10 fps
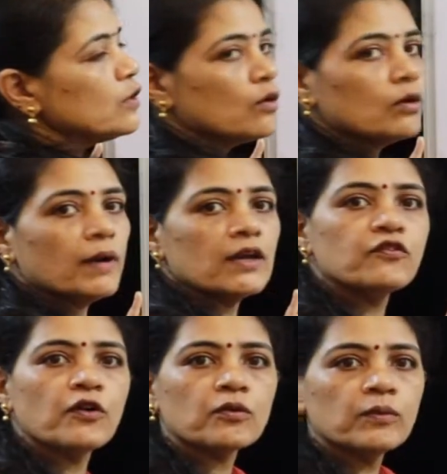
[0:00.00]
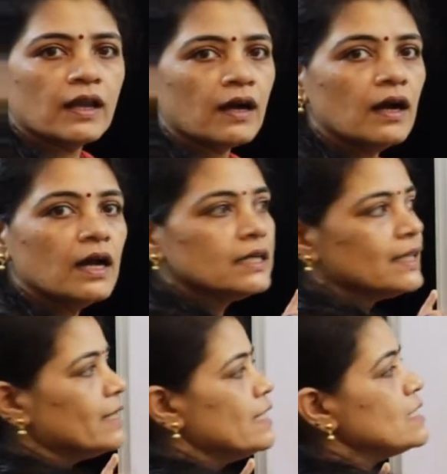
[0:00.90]
the cone by formula?
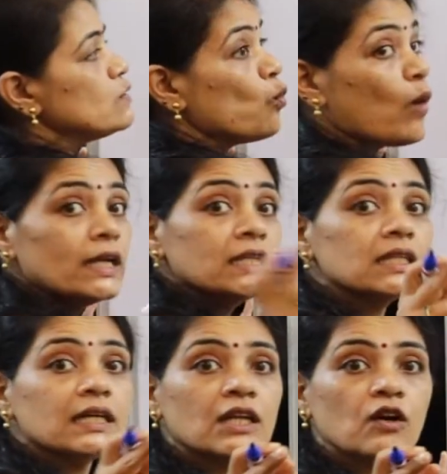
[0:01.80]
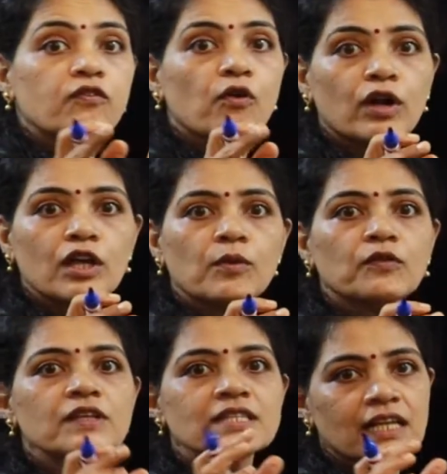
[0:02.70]
That is 1/3 of volume
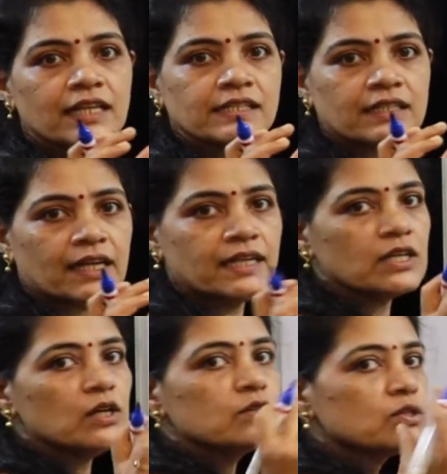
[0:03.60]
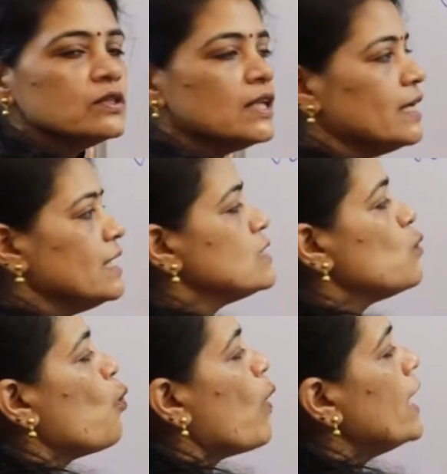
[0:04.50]
of the cylinder, right? So that is
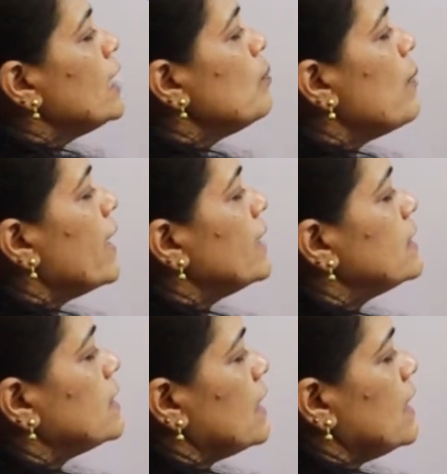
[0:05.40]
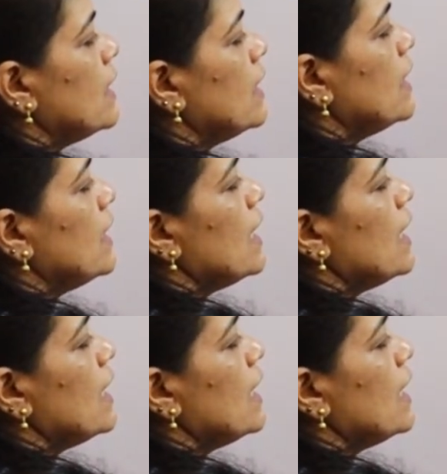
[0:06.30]
1 by 3